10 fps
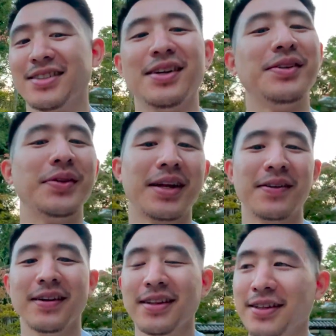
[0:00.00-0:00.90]
all know that
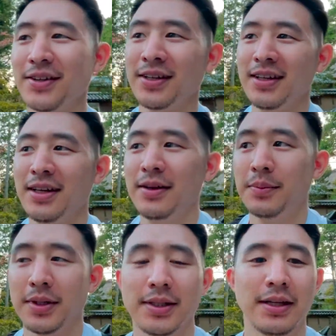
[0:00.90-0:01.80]
already though,
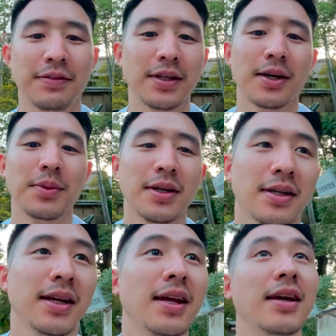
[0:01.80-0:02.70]
but definitely come here.
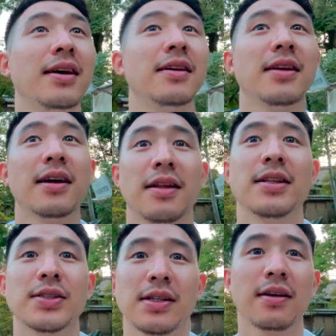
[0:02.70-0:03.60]
And yeah,
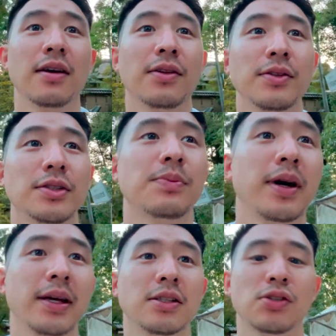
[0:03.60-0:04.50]
this concludes
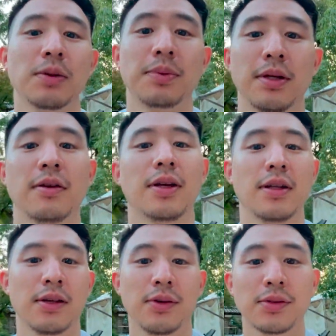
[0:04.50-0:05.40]
my trip here in
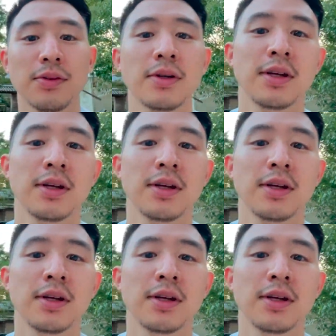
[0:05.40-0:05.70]
Kyoto.